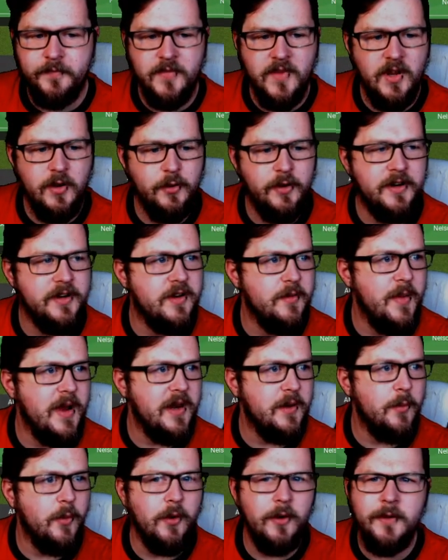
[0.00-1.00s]
I'm going to demand
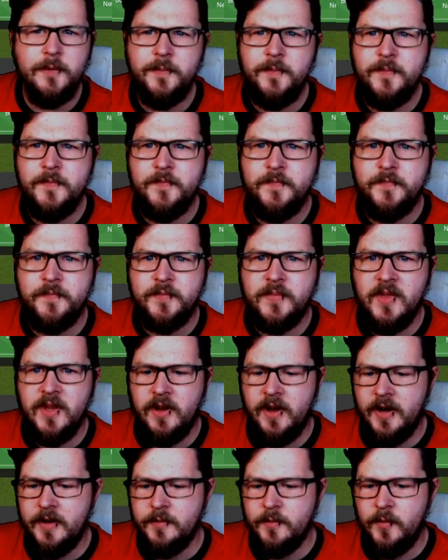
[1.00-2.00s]
more.
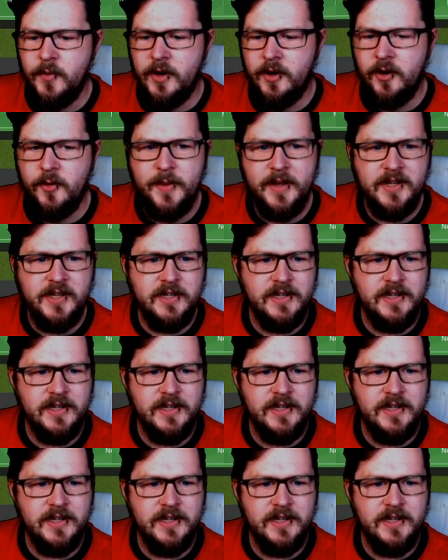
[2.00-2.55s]
All right, we are going to